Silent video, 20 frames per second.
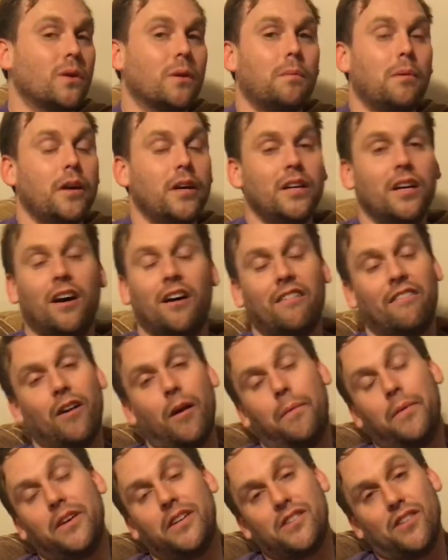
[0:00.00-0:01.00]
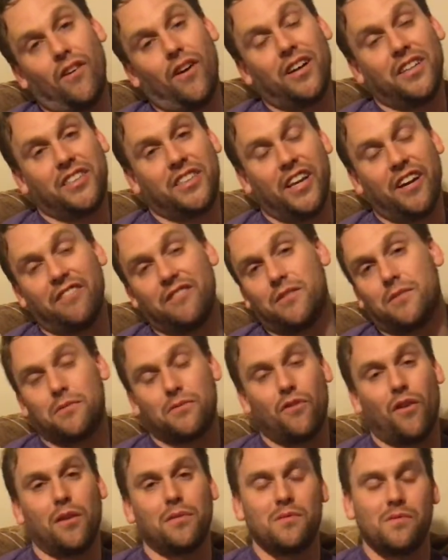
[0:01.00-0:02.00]
completely utter rubbish, like, share, and
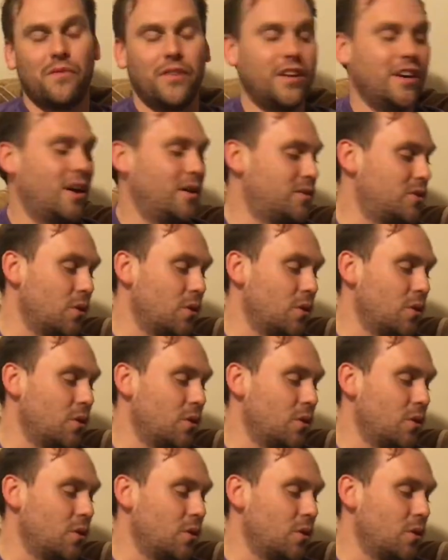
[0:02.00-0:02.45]
subscribe to the video.